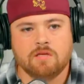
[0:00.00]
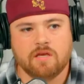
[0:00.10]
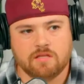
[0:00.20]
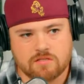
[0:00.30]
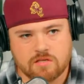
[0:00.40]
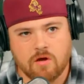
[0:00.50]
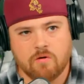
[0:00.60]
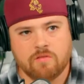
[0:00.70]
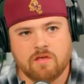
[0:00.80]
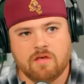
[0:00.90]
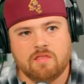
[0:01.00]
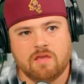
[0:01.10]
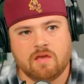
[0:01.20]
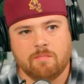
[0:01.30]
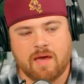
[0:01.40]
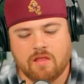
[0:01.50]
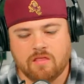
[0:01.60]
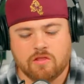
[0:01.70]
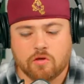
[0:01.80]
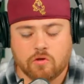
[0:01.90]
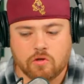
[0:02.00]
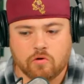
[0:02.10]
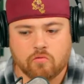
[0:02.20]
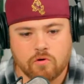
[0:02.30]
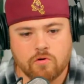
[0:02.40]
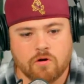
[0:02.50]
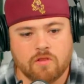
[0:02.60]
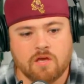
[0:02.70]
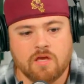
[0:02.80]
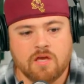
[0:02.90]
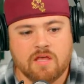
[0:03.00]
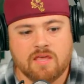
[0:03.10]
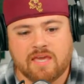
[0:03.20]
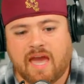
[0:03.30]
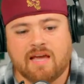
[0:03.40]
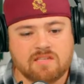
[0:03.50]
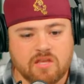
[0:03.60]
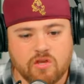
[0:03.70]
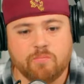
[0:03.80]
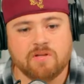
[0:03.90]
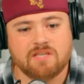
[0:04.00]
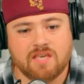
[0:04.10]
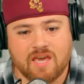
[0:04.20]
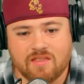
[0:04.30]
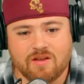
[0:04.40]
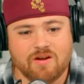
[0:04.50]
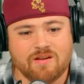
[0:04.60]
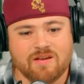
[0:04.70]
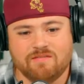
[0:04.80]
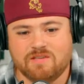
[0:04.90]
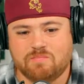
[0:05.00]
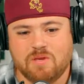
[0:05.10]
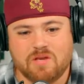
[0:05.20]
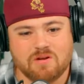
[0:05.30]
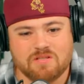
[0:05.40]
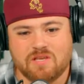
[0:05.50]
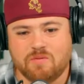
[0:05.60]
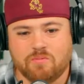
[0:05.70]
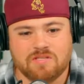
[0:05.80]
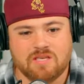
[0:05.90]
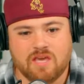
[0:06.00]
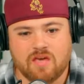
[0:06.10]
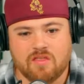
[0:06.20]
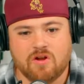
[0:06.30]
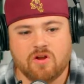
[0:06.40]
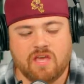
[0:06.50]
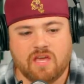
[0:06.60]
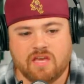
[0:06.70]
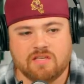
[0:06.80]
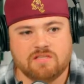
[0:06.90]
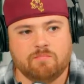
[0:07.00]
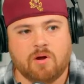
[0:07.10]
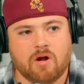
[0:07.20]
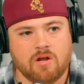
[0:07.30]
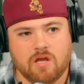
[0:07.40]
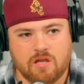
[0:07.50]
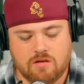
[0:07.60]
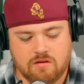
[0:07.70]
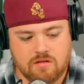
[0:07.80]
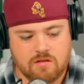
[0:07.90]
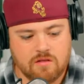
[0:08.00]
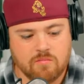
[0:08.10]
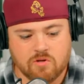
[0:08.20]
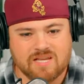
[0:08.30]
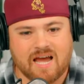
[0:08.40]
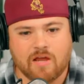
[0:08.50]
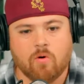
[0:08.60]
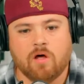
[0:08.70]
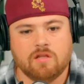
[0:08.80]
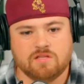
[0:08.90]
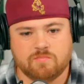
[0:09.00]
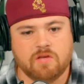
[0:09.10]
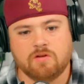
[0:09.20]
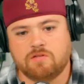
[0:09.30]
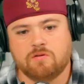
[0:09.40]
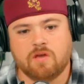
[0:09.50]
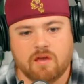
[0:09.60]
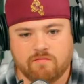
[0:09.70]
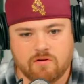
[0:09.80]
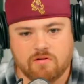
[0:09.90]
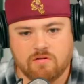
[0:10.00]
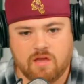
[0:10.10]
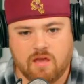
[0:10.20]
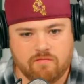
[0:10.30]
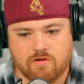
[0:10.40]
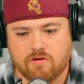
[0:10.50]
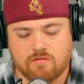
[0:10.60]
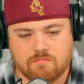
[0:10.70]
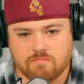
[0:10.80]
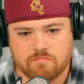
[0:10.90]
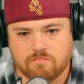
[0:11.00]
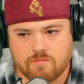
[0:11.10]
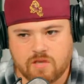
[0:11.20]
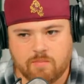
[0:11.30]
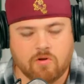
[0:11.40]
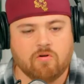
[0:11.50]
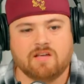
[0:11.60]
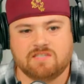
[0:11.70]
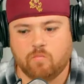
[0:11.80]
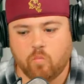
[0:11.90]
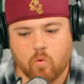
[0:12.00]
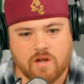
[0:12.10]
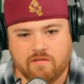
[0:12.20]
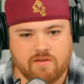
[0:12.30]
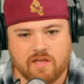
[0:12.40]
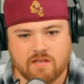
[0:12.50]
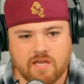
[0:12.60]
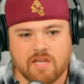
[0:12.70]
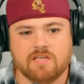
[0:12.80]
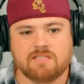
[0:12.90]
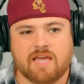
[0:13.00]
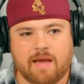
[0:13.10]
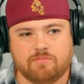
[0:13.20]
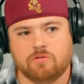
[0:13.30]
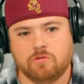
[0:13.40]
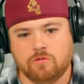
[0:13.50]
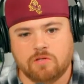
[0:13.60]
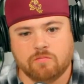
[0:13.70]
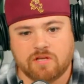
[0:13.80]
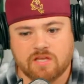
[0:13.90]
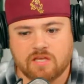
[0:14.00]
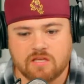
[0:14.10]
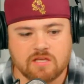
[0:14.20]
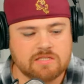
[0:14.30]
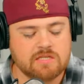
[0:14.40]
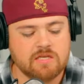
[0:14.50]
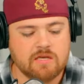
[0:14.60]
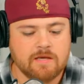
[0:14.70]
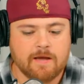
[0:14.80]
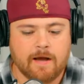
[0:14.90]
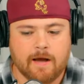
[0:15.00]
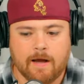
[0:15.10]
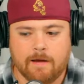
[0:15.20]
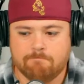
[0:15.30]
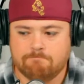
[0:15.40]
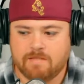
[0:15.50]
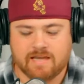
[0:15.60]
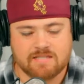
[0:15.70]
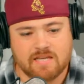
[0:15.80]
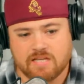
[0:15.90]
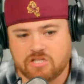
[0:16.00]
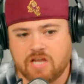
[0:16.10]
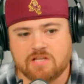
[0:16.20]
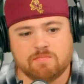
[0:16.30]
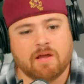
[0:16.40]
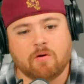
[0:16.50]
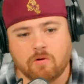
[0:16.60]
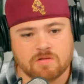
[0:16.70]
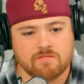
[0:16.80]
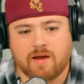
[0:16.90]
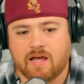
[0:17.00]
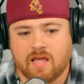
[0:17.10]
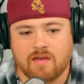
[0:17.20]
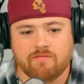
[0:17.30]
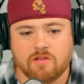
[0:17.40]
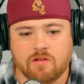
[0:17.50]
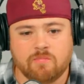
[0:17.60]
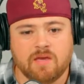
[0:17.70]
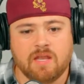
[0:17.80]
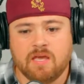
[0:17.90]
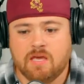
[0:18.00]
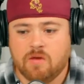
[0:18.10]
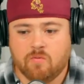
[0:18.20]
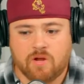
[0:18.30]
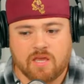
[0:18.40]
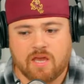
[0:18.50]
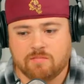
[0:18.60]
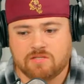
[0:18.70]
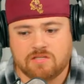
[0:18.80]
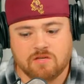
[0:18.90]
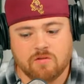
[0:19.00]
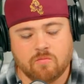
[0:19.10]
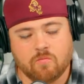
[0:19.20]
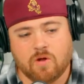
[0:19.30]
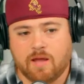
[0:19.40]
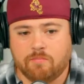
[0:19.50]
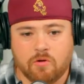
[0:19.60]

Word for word: And so the the amount the, the, the crew or the the cast that you put together of the speakers that you put together is bar none the most high quality speakers you'll ever ever come across in one event. It is absolutely ridiculous. Um, like I said, it changed my course of my life a little bit when it comes to what I'm